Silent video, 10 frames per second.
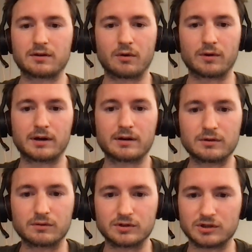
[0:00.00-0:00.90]
coder,
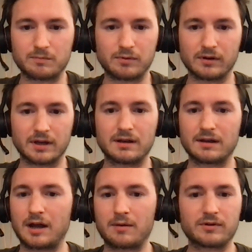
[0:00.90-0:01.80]
you could just plug in
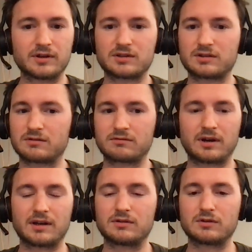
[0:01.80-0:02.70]
libraries
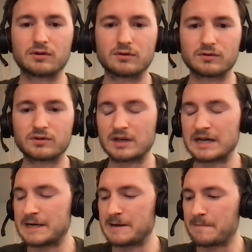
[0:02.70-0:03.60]
ready to use,
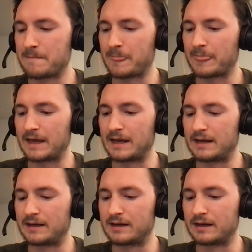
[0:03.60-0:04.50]

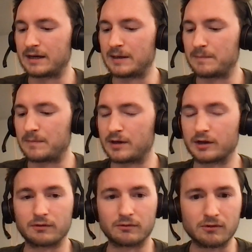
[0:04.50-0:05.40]
and a
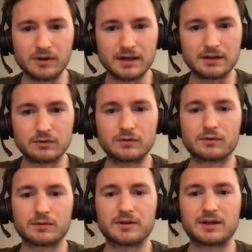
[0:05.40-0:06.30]
really good
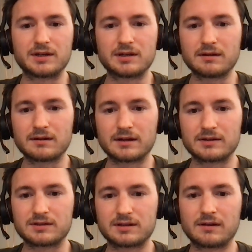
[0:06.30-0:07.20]
documentation. I
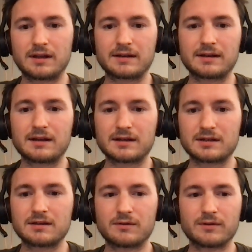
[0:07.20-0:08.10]
still like that
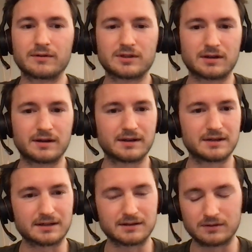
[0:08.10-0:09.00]
actually, although it's kind of
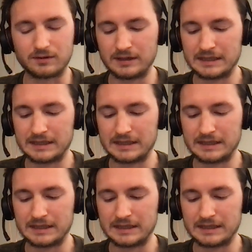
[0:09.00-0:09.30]
technical.